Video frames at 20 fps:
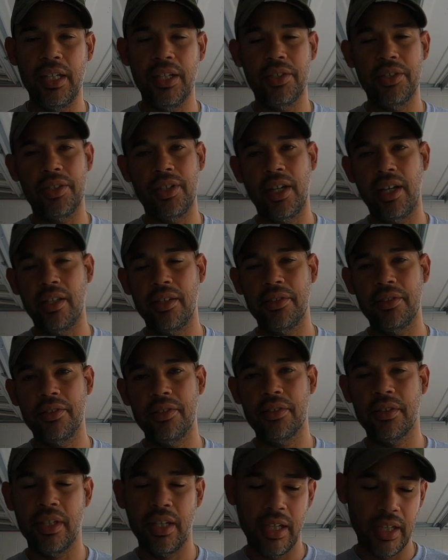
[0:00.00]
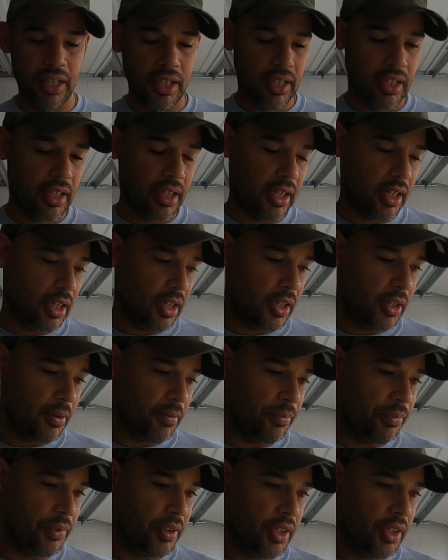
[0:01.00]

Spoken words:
$800.